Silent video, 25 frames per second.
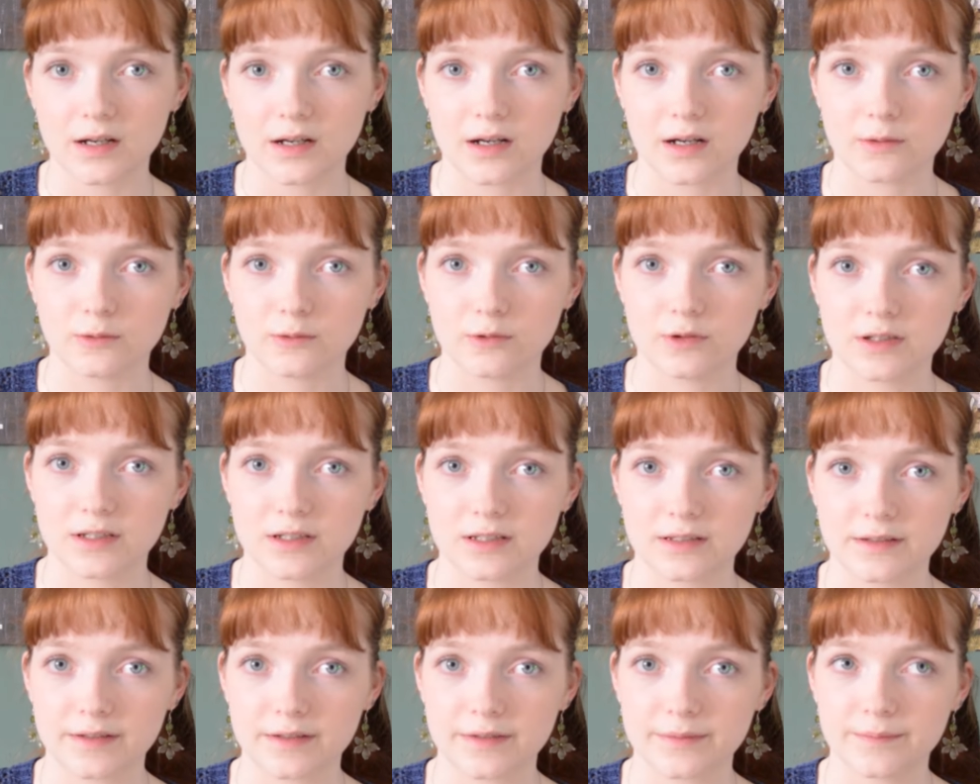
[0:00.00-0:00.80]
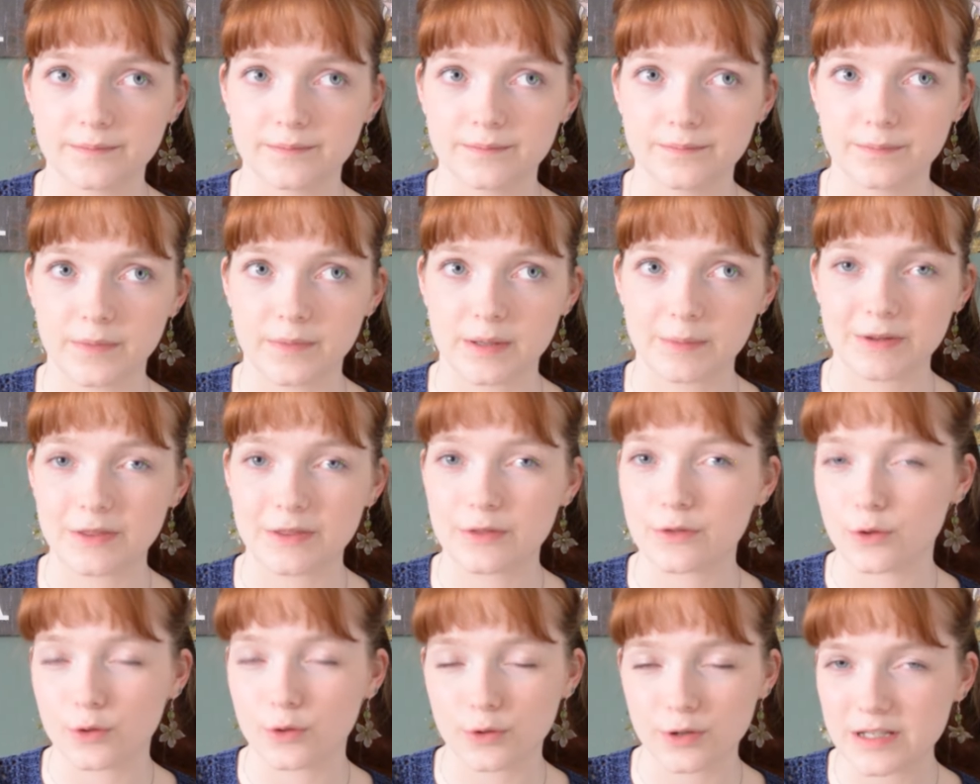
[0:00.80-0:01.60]
I would need maybe
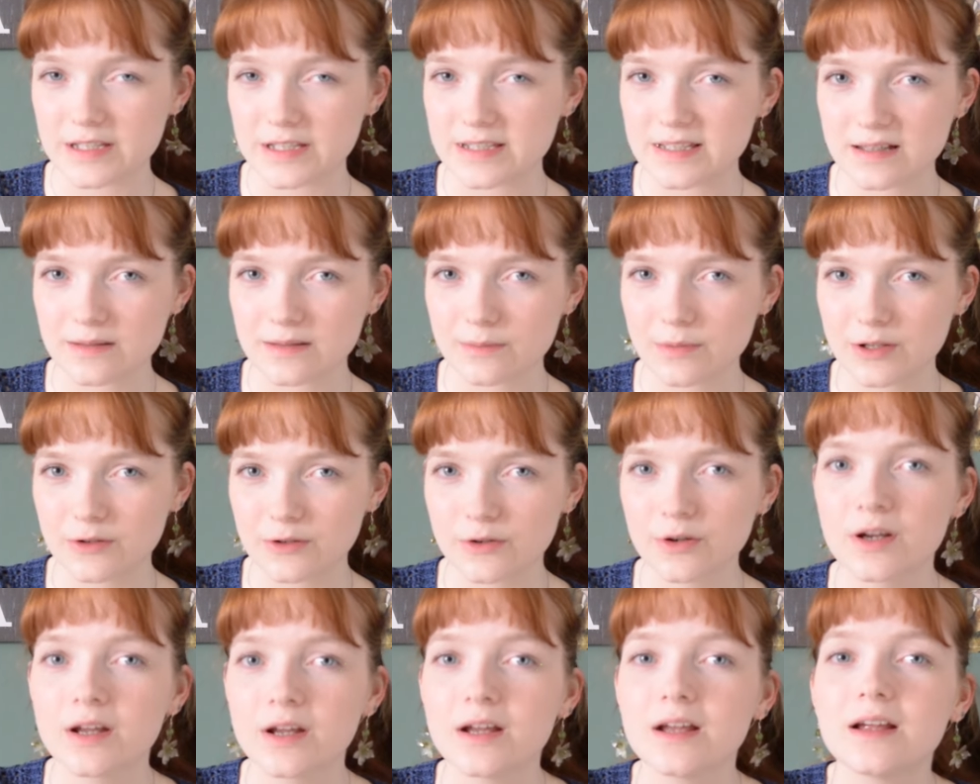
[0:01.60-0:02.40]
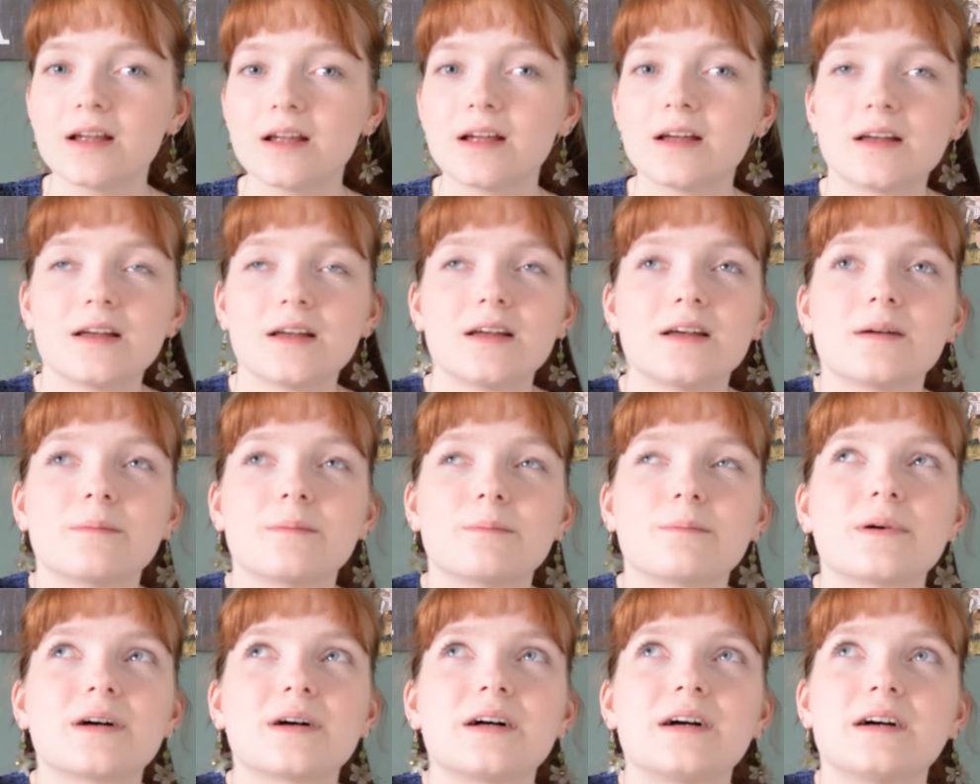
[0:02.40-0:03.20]
30 centimeter,
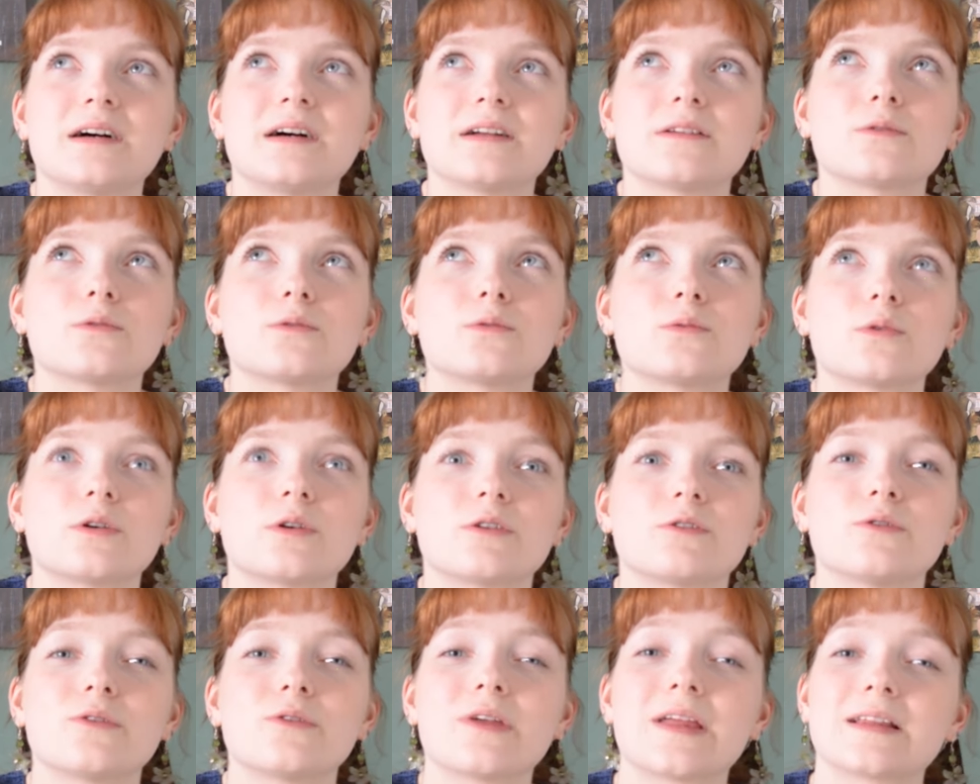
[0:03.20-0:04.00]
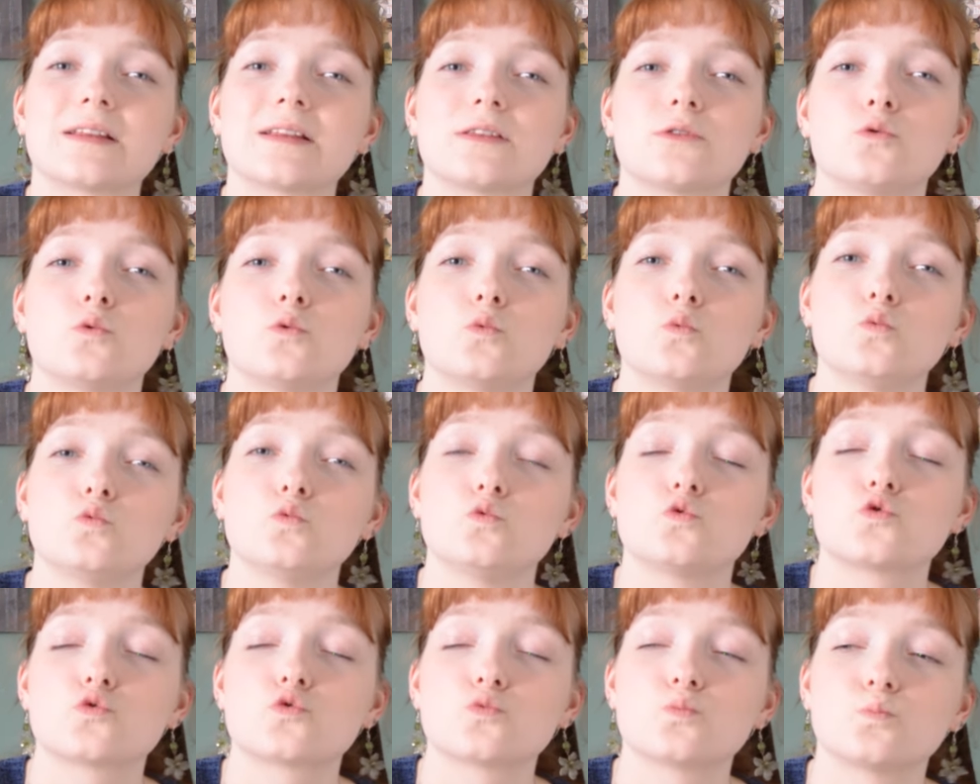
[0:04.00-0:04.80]
but I don't know where to get
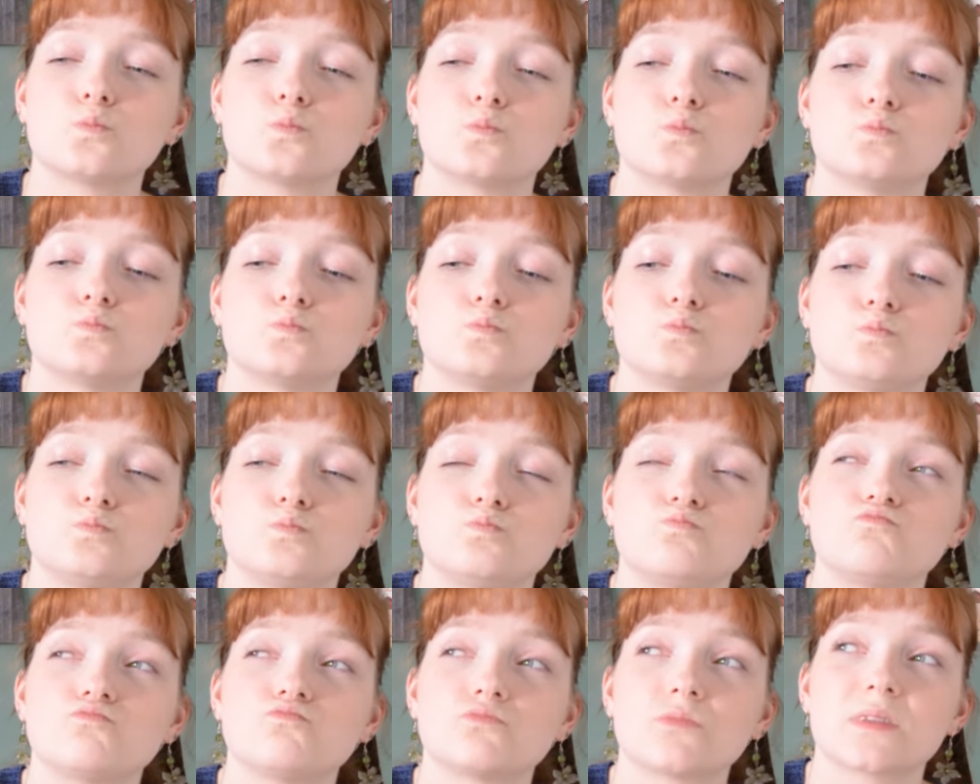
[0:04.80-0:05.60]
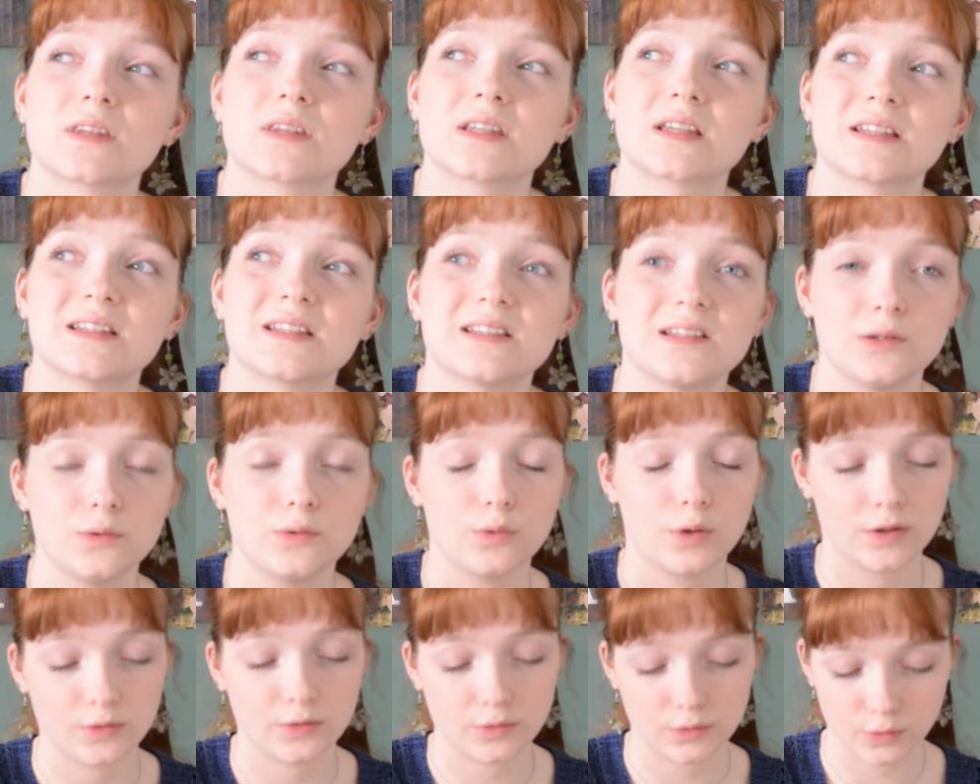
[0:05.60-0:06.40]
those,
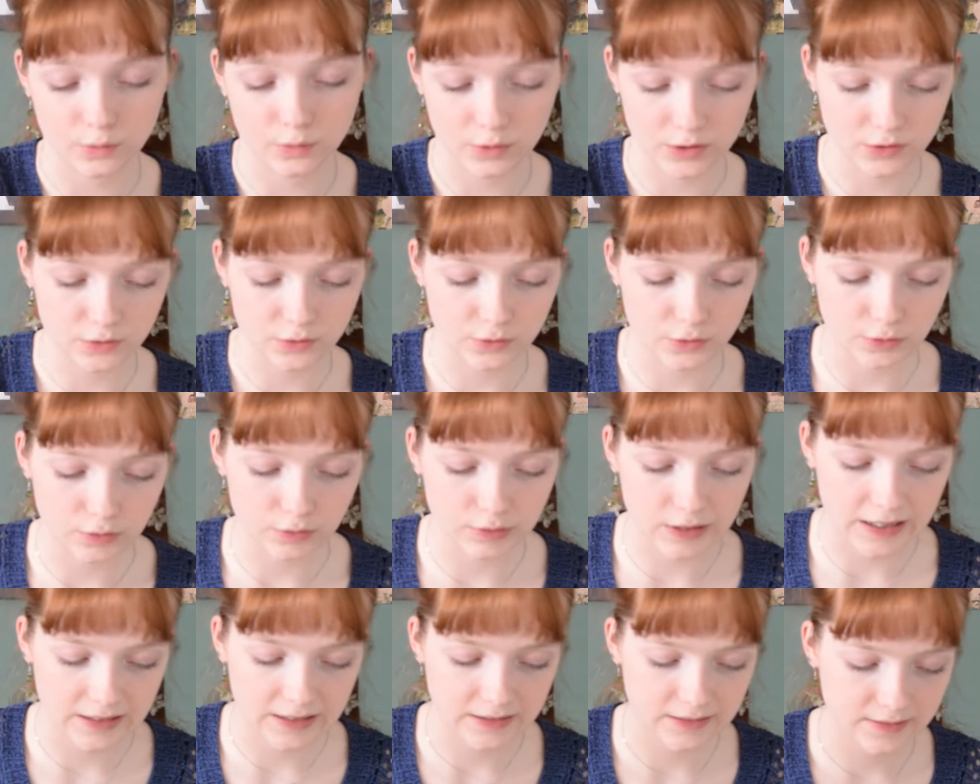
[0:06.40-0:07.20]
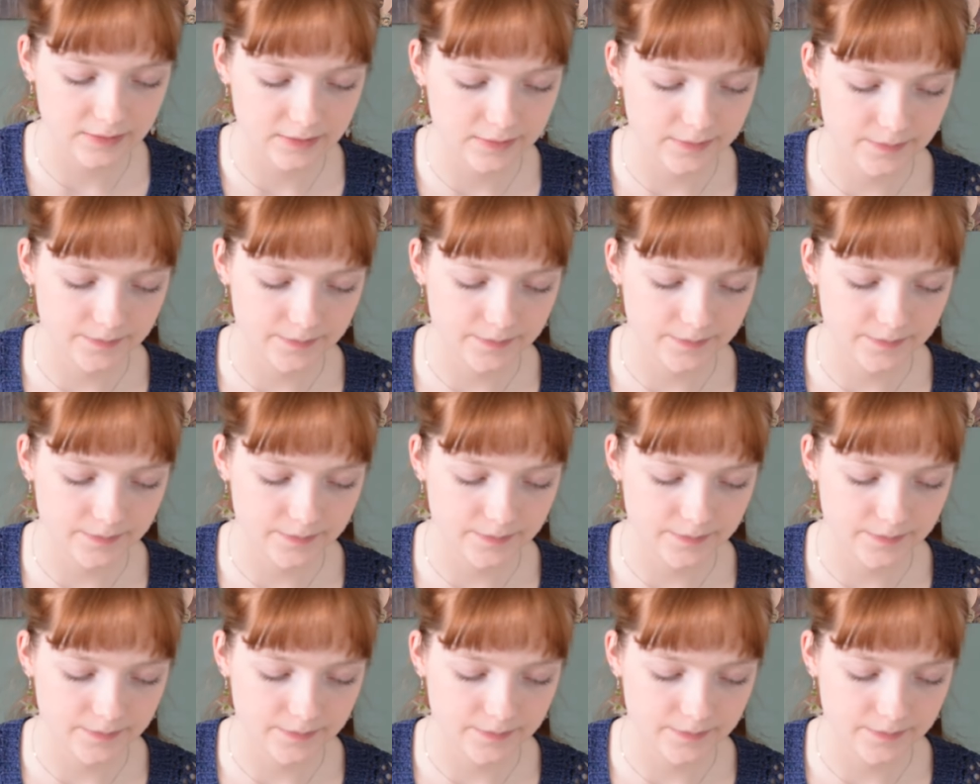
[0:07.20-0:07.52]
so I don't know what to do yet.